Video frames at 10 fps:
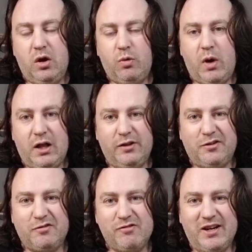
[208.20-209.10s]
while this
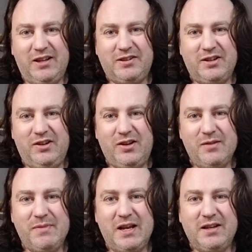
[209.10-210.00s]
is running so you
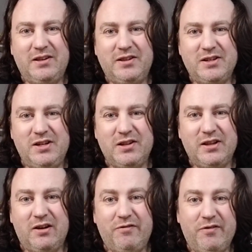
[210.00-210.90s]
can make a decision
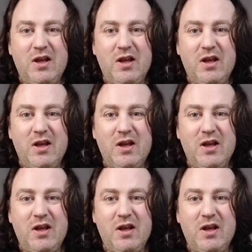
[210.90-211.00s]
yourself.